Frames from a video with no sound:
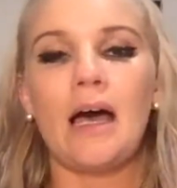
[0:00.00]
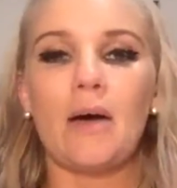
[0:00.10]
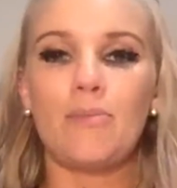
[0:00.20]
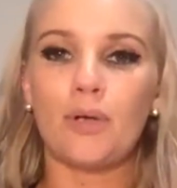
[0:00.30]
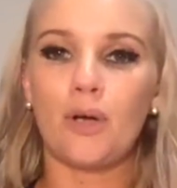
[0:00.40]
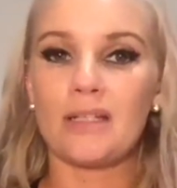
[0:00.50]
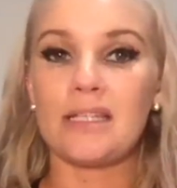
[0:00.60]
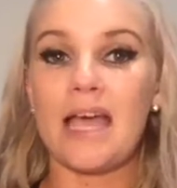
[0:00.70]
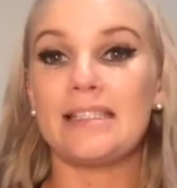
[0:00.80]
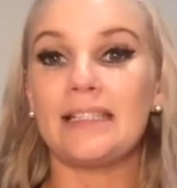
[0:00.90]
product
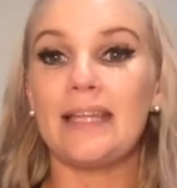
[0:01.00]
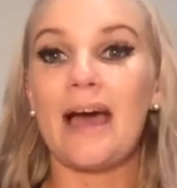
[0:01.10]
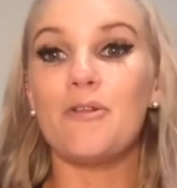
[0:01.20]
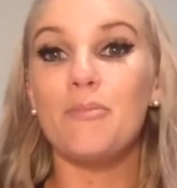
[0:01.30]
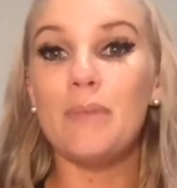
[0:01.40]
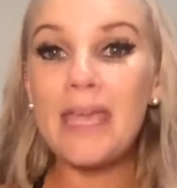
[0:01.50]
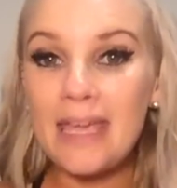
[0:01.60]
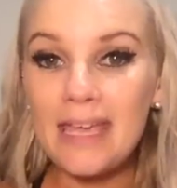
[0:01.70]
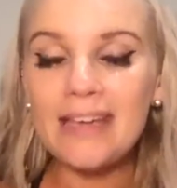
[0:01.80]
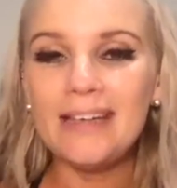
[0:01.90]
has allowed
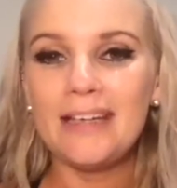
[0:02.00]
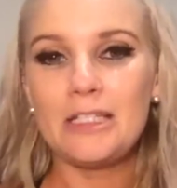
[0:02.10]
me